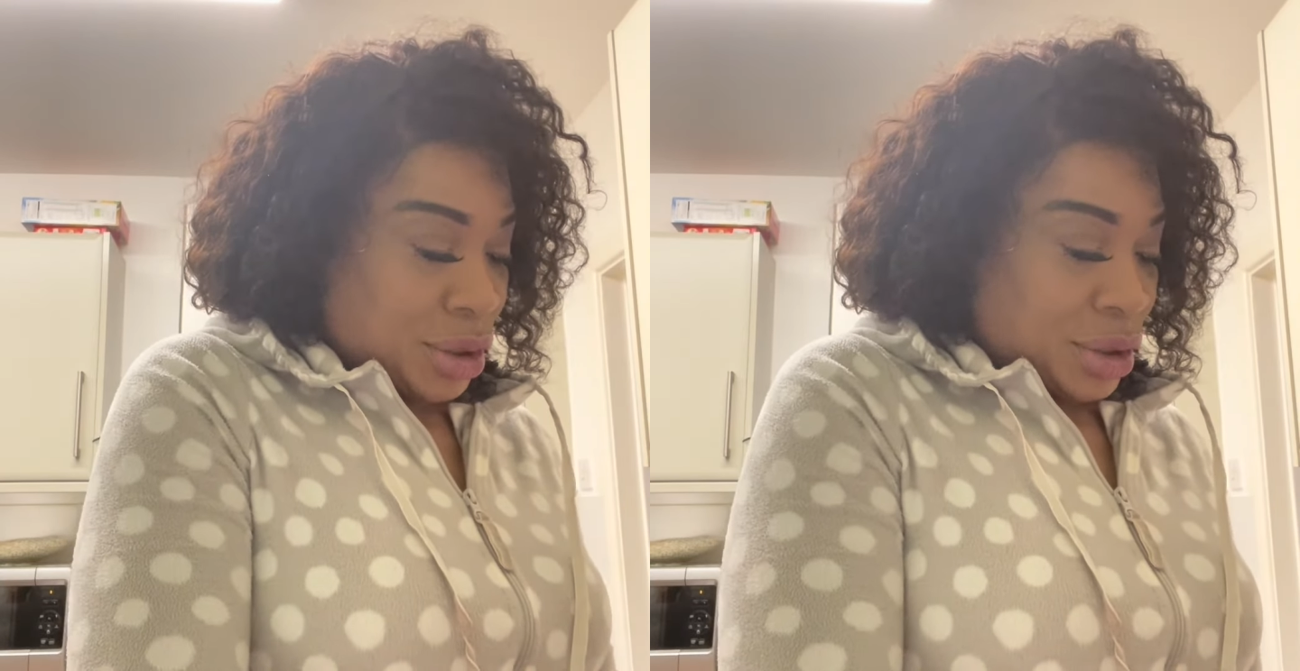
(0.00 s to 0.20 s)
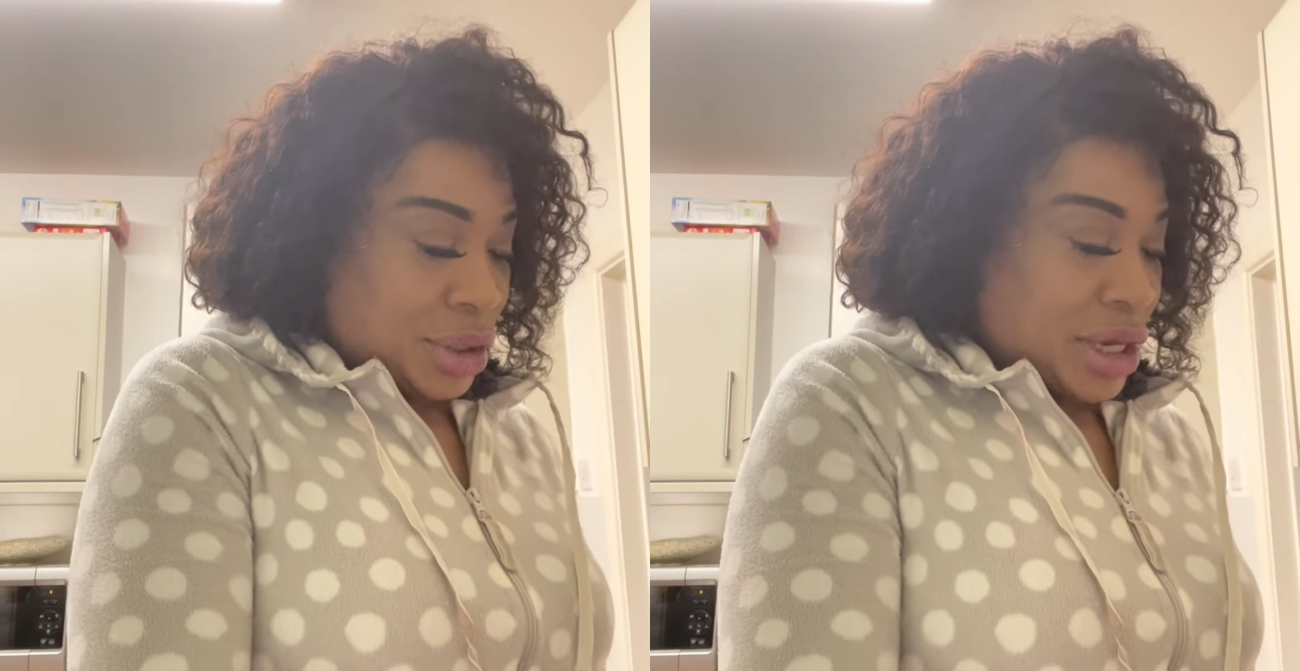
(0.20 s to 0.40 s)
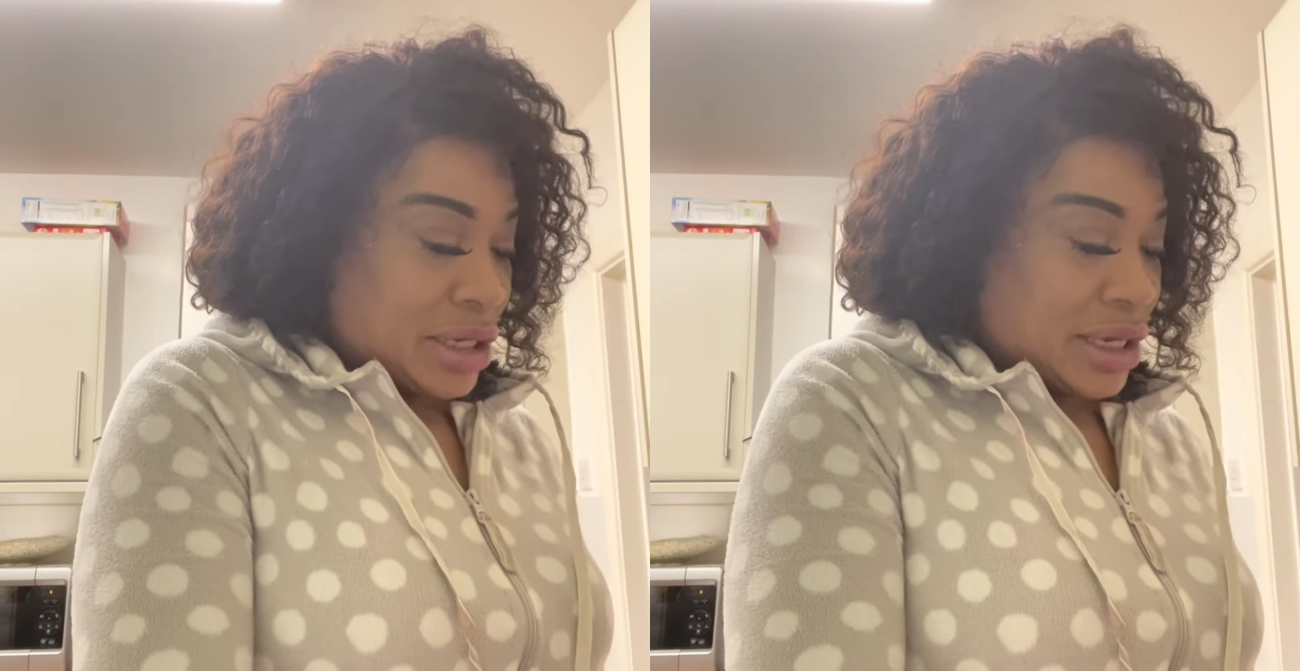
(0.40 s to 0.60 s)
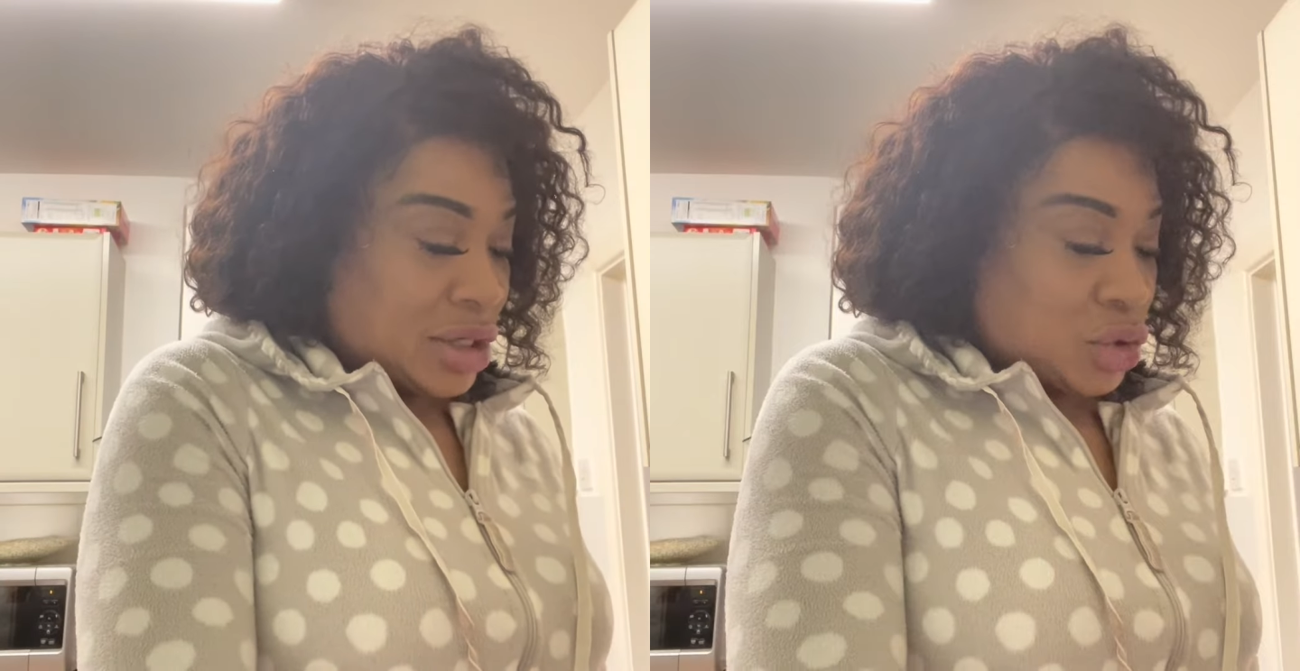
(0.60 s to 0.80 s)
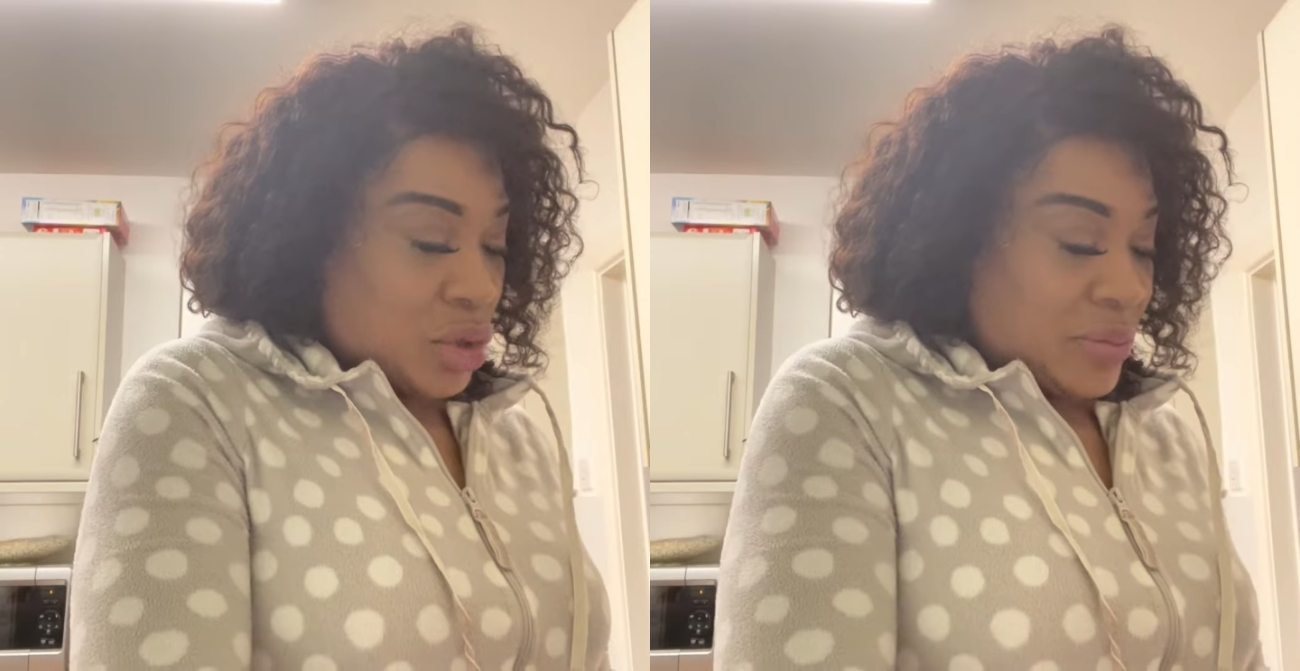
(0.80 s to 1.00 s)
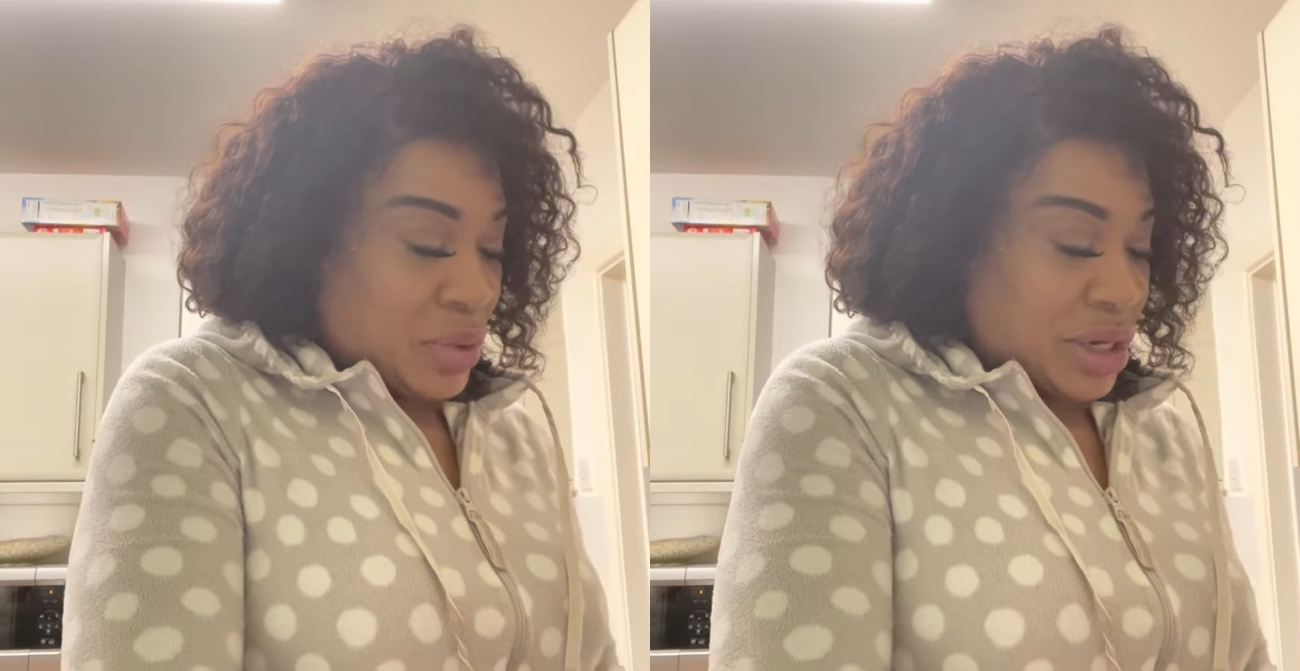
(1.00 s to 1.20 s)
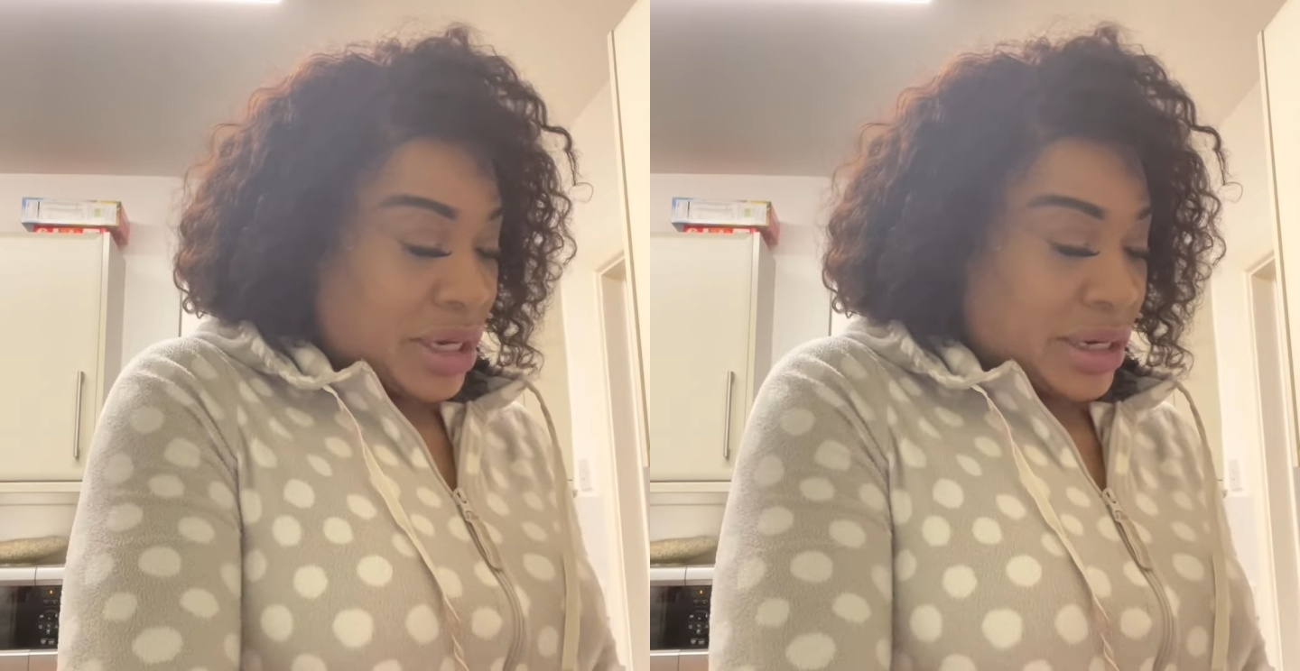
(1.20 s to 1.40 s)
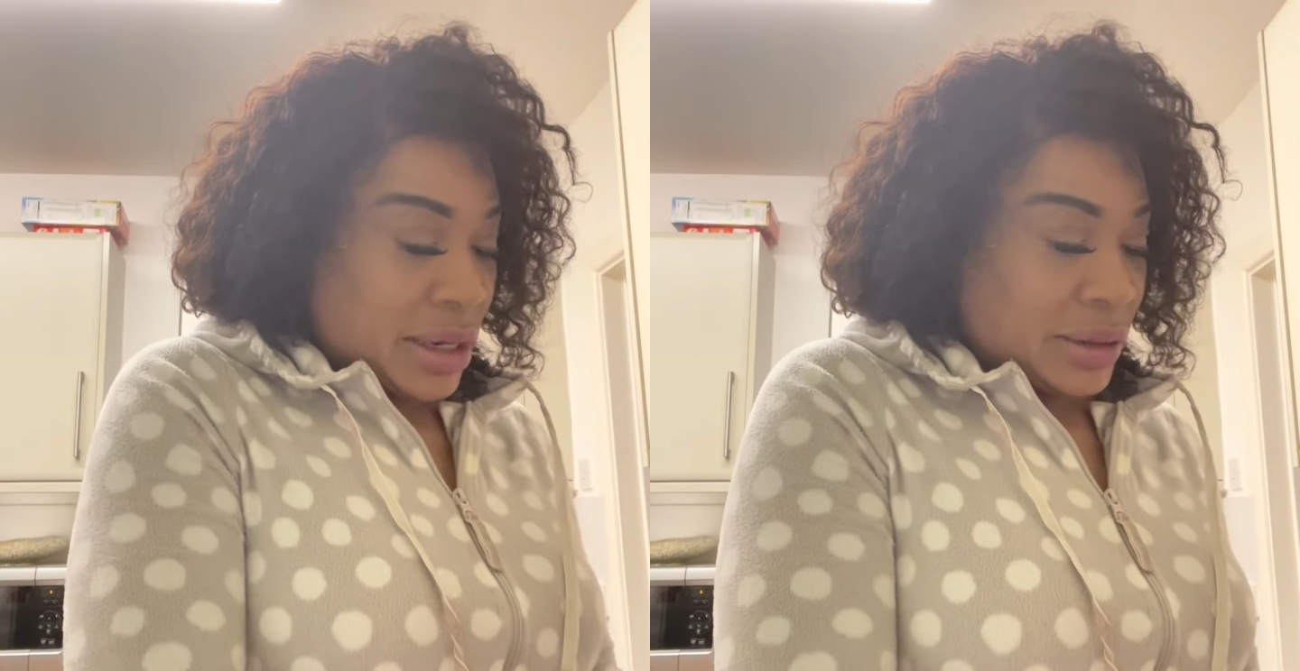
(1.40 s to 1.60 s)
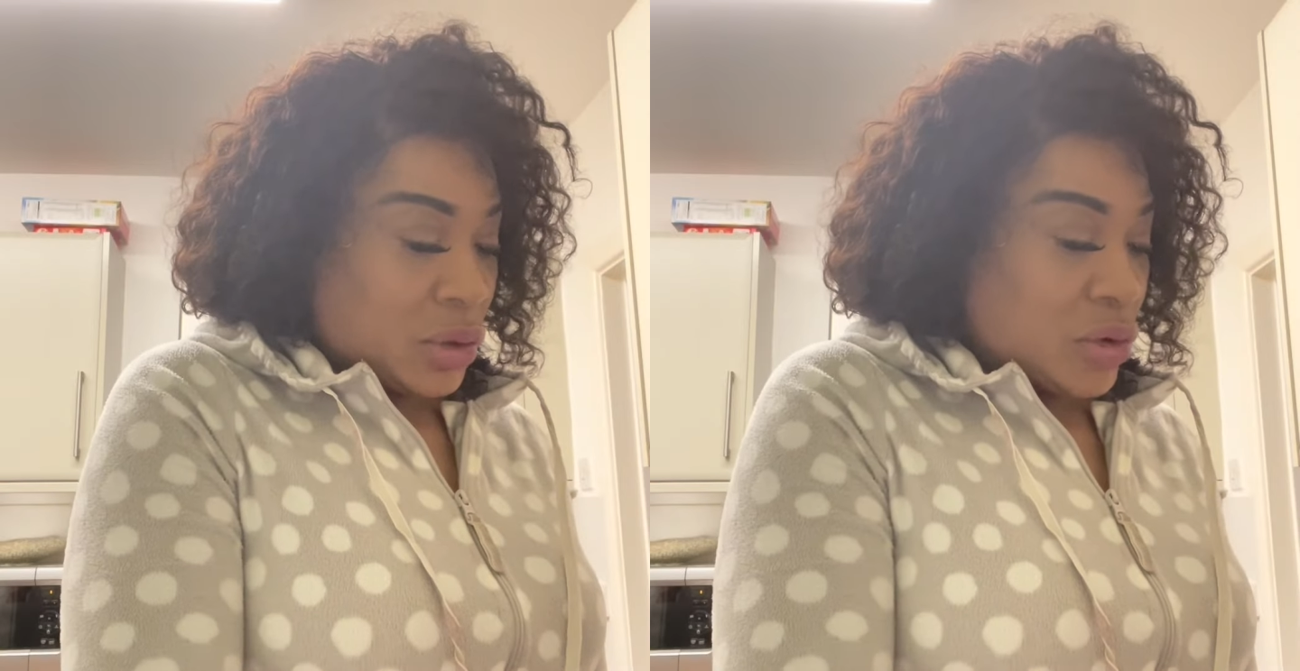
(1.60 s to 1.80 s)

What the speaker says: Yes, and sweet potato,